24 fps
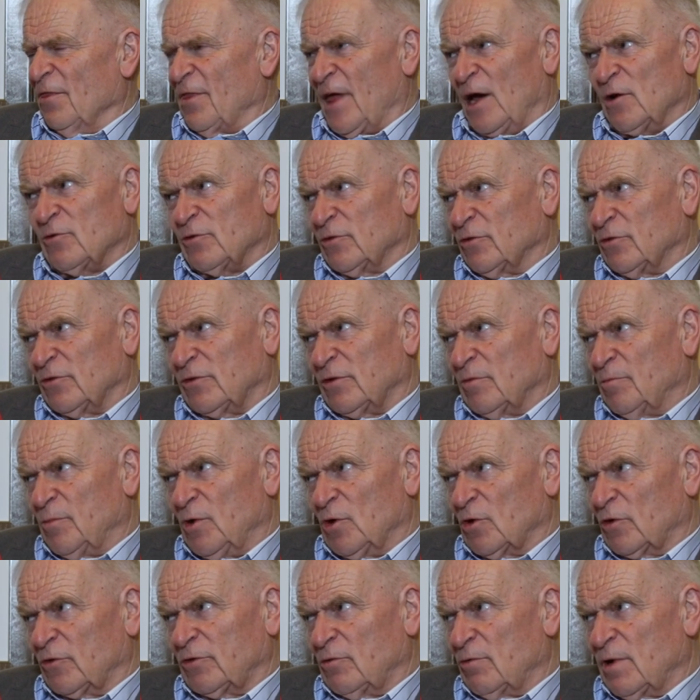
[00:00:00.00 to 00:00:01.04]
Thousands of
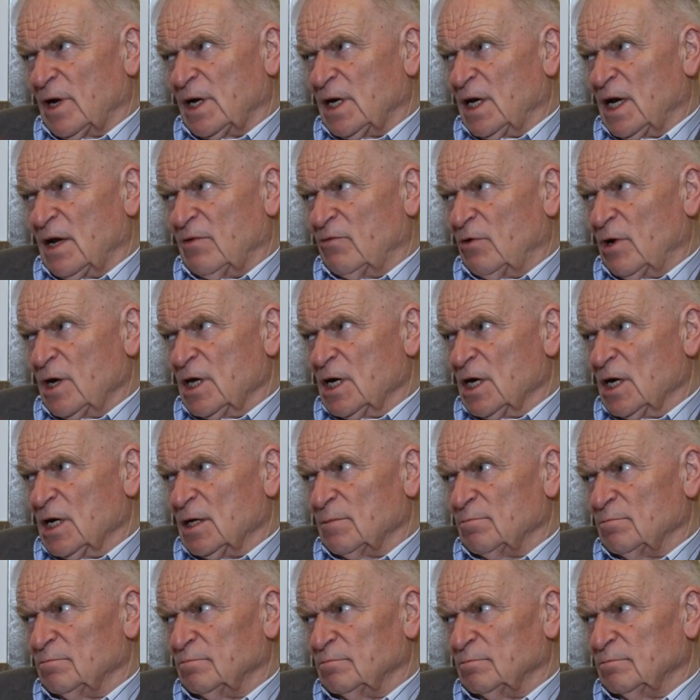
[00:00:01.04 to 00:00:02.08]
books are written every year.
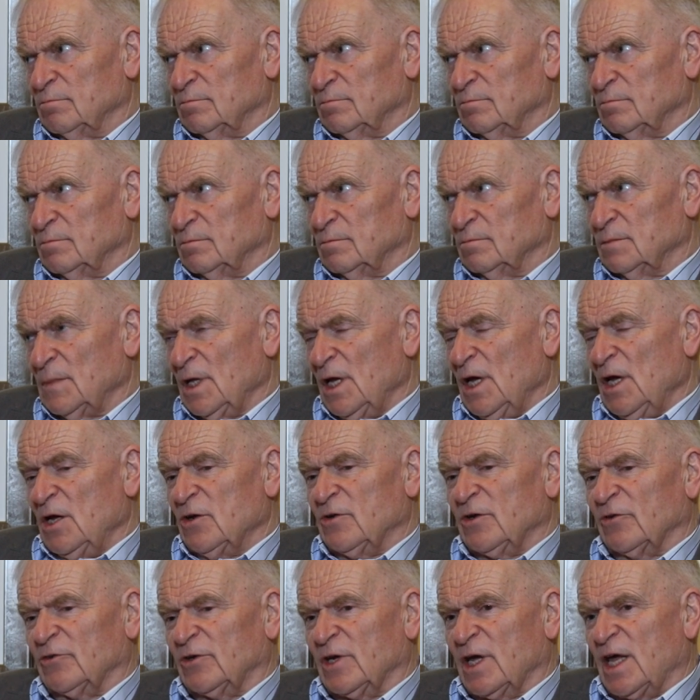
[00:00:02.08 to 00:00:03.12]

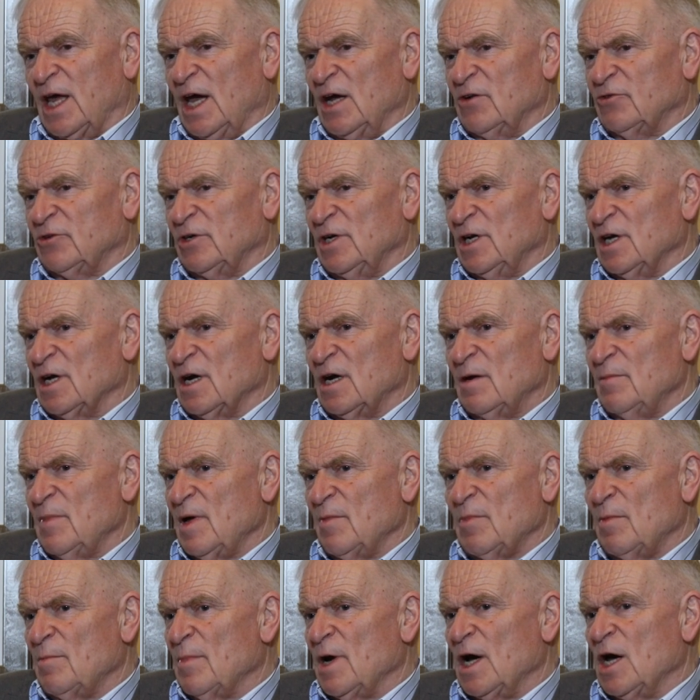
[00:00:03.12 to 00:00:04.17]
Just occasionally, I
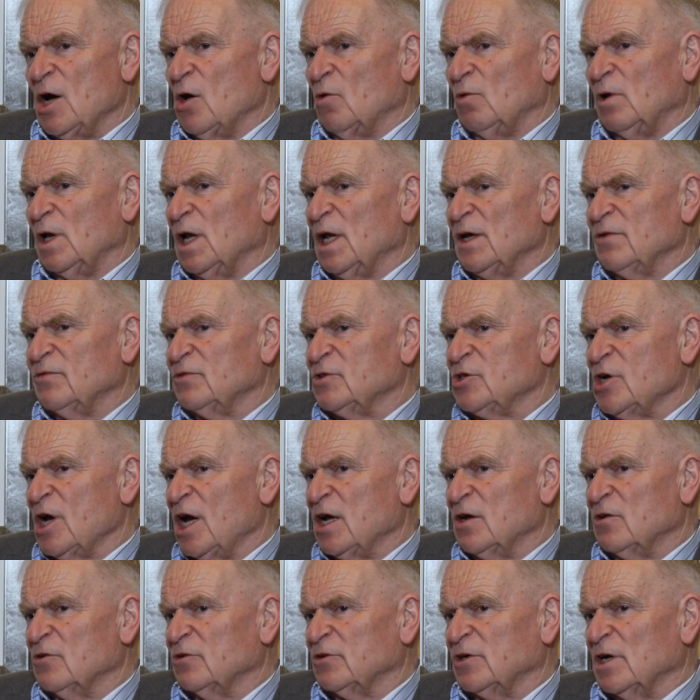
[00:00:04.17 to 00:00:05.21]
remember my whole life
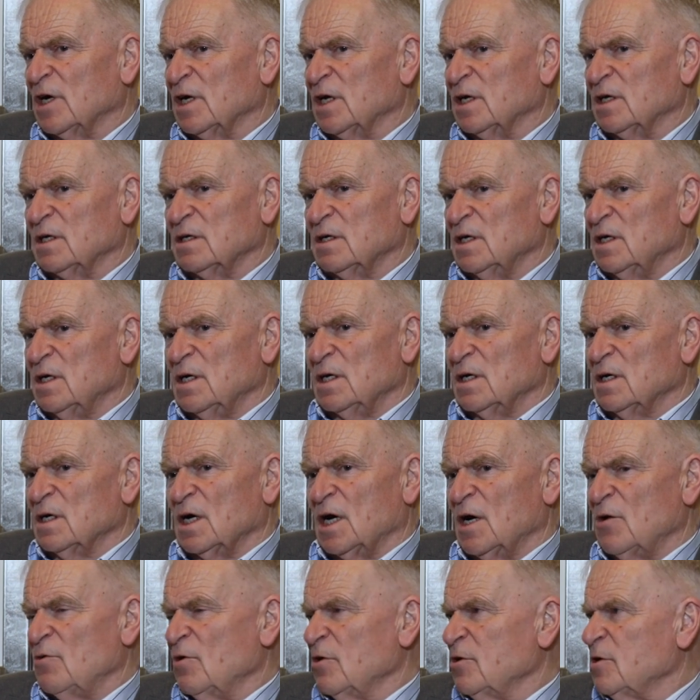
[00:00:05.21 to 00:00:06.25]
changed.
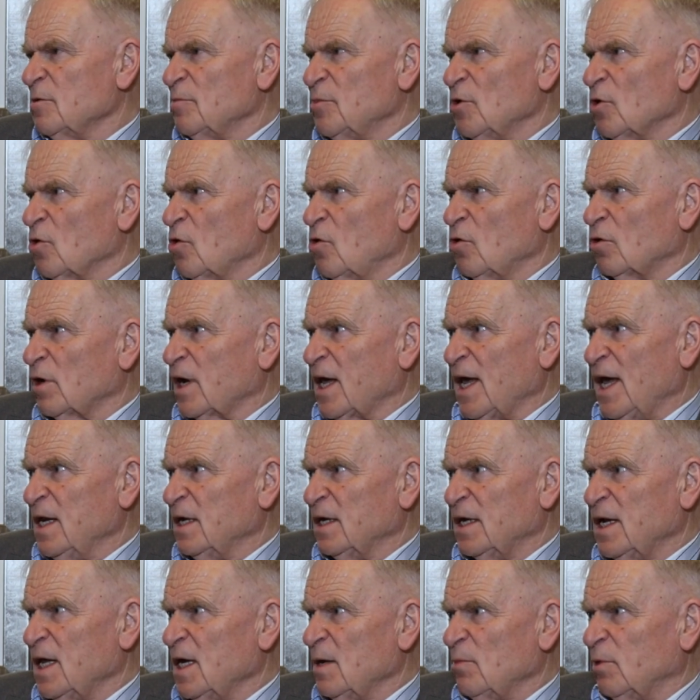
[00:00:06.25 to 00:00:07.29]
I wrote a book called
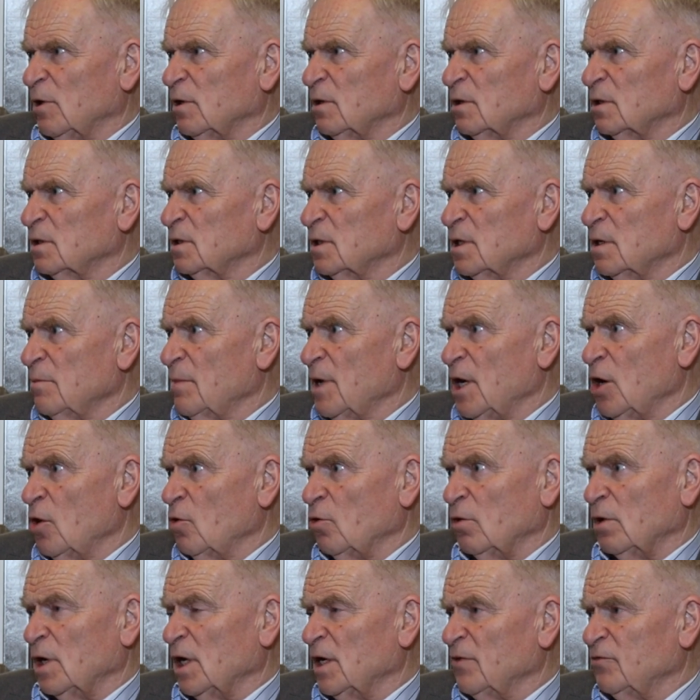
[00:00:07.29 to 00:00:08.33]
Kane and Abel, and my
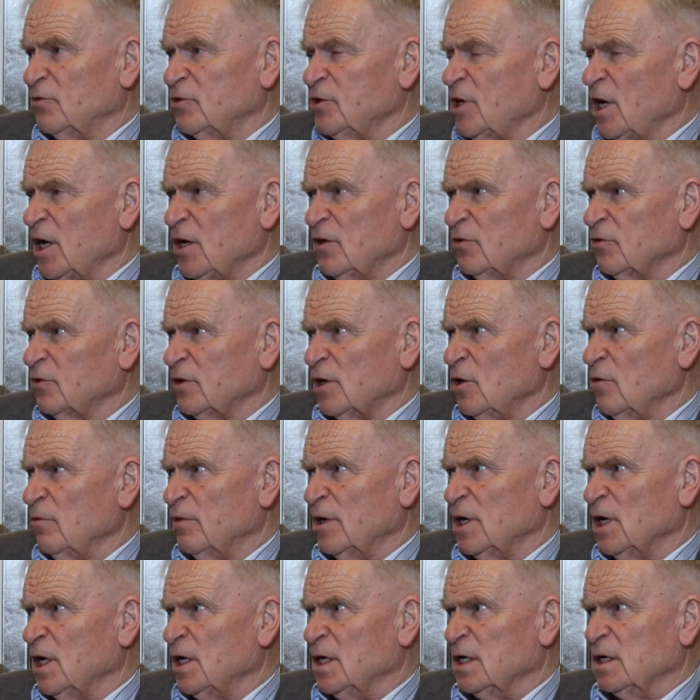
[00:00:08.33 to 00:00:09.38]
whole life changed
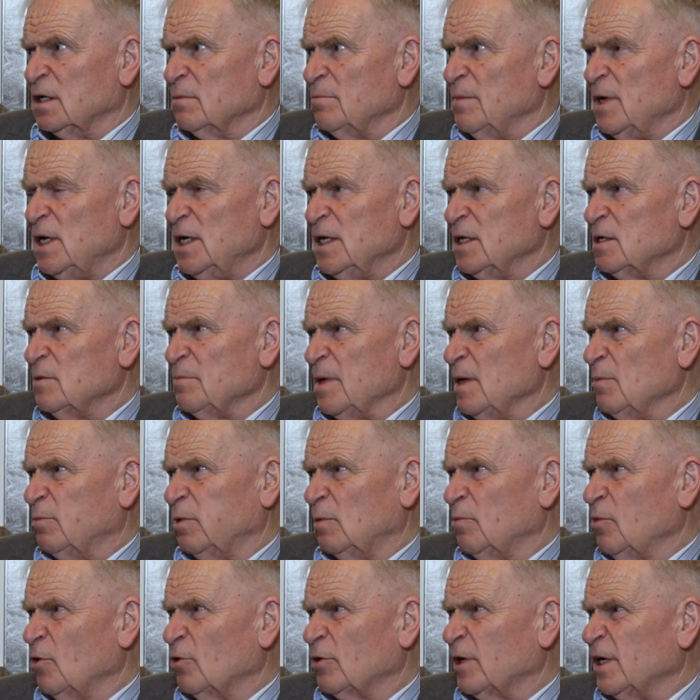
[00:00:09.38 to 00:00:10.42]
overnight. 1 million
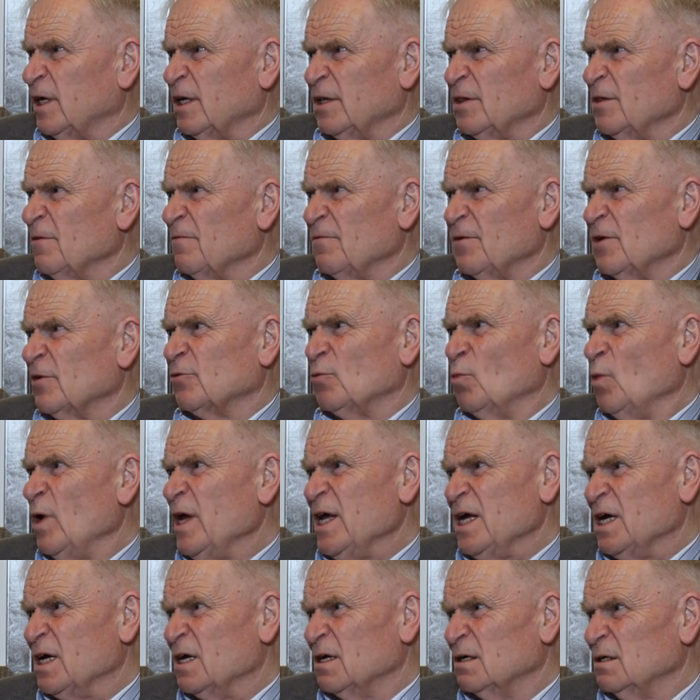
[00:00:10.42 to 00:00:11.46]
people bought it in the first
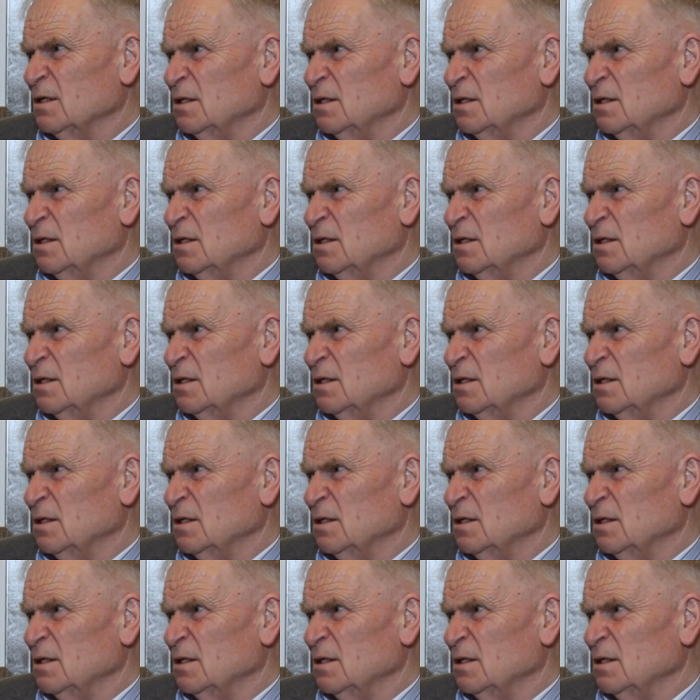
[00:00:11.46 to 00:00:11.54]
week.